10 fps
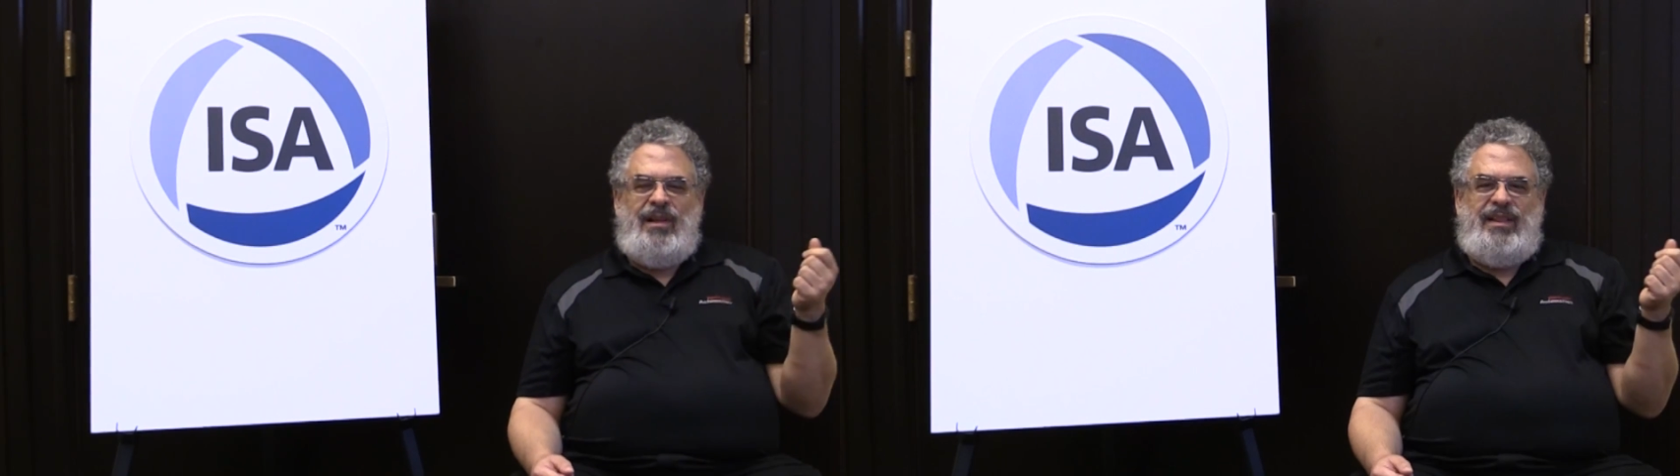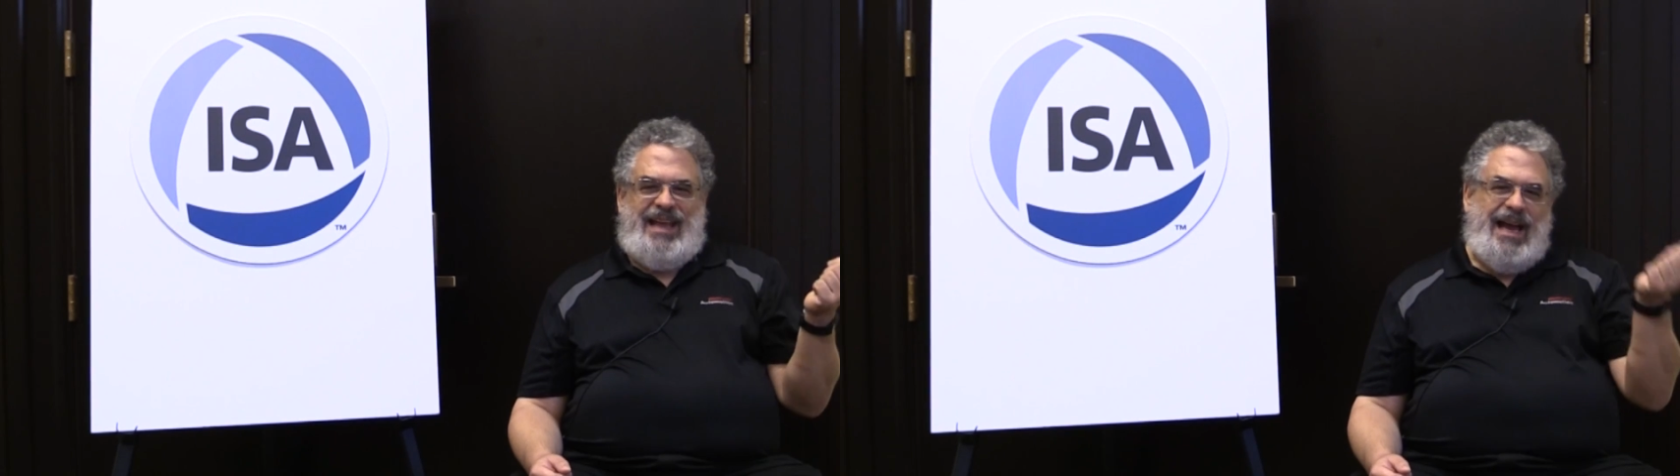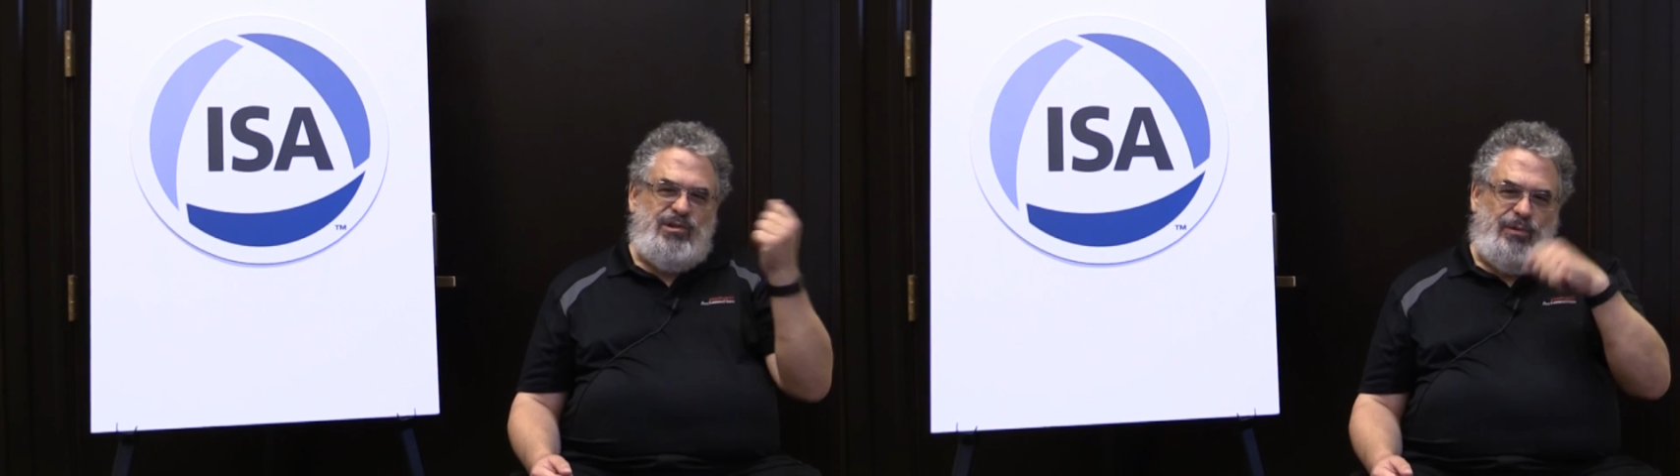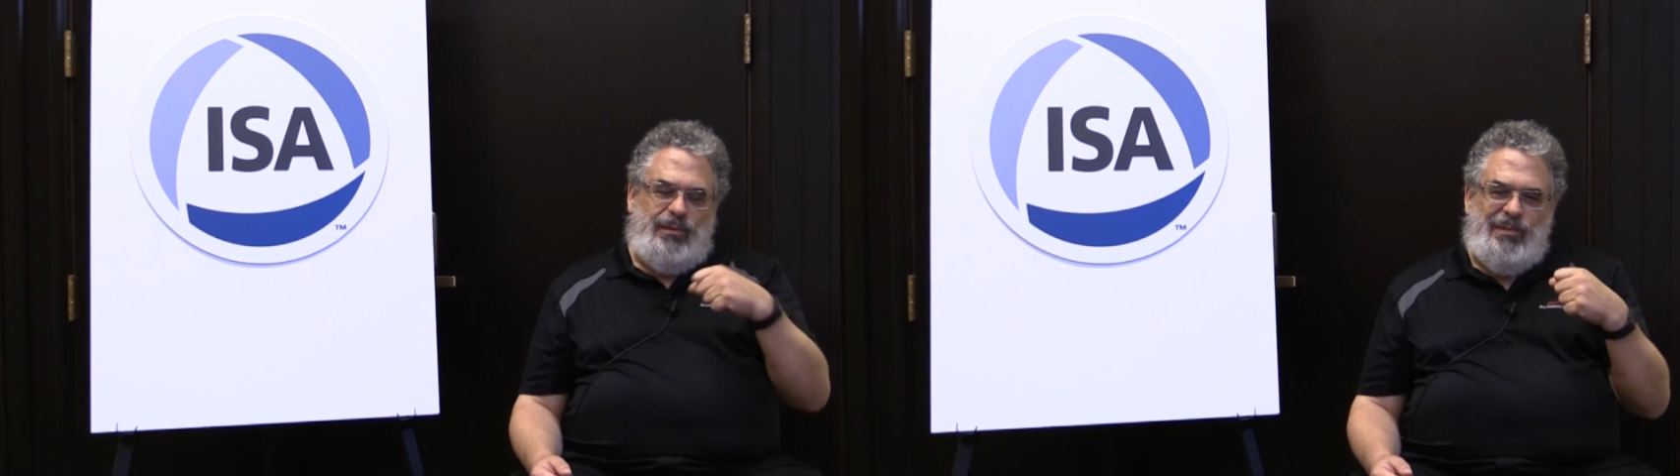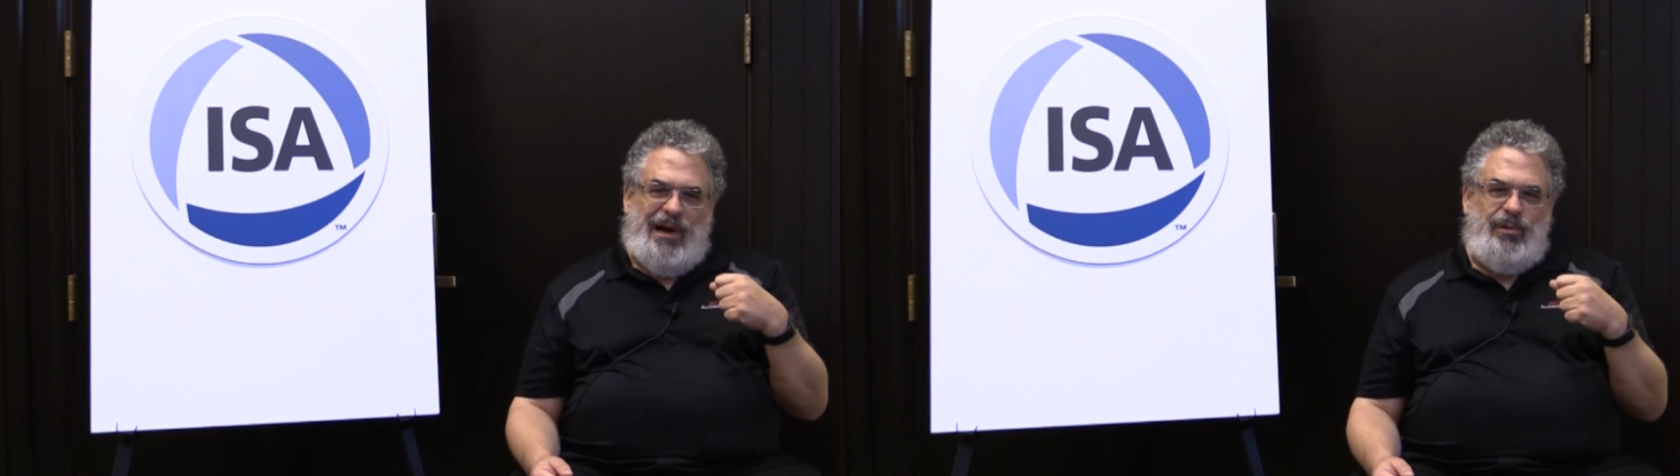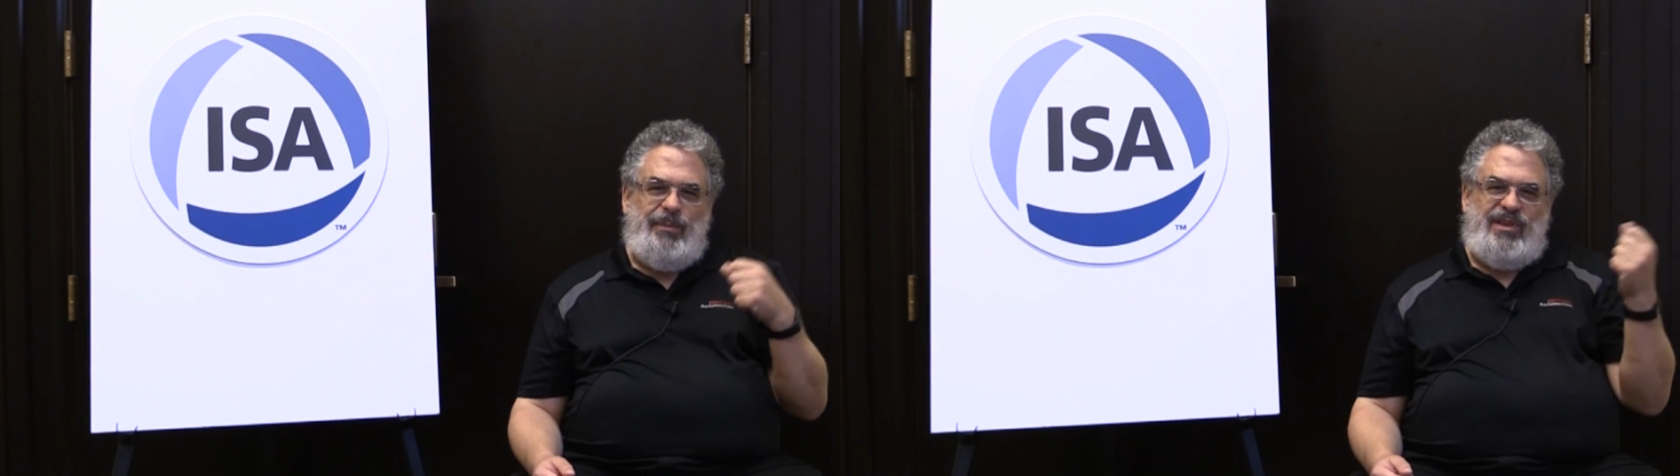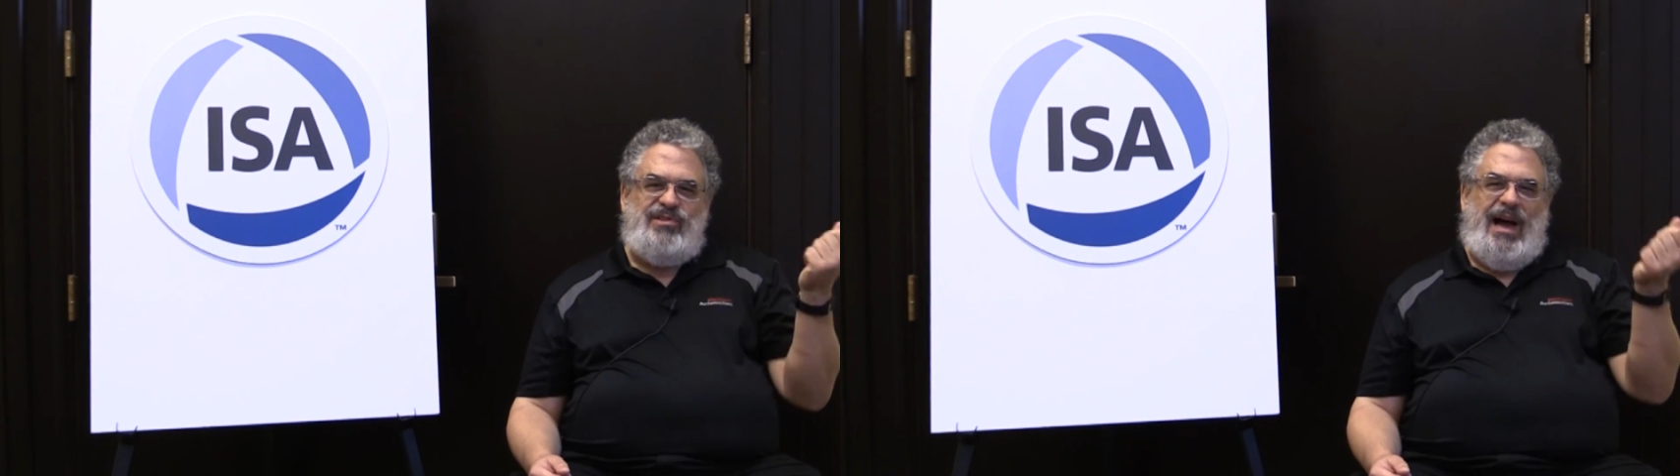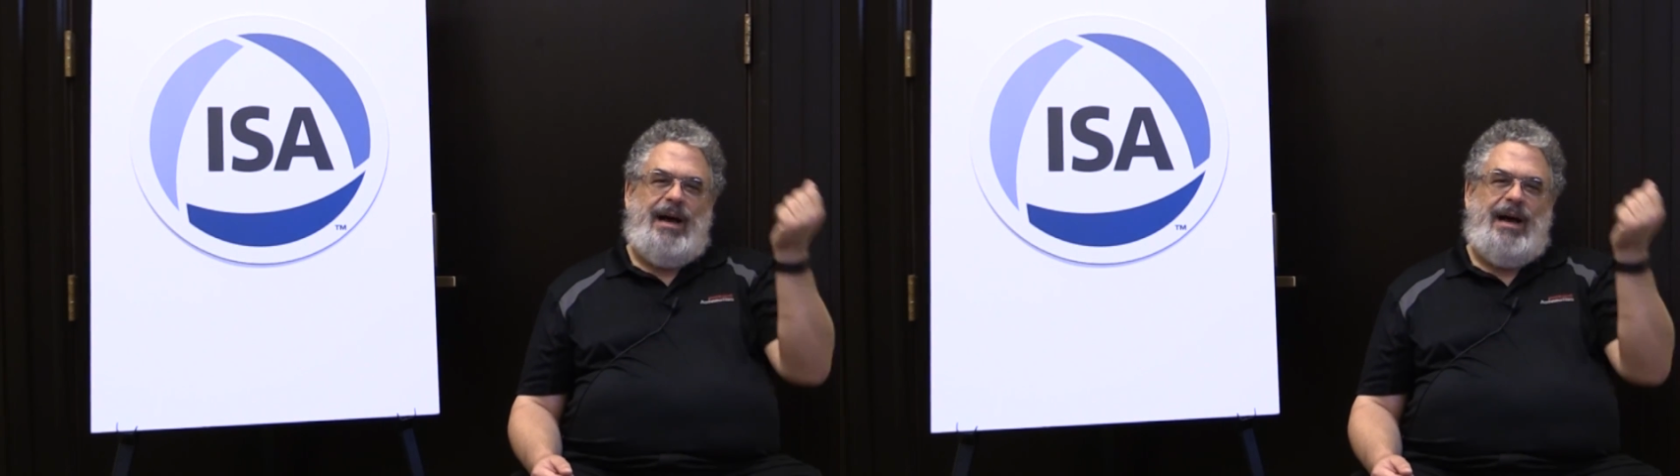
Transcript: The actual problem is to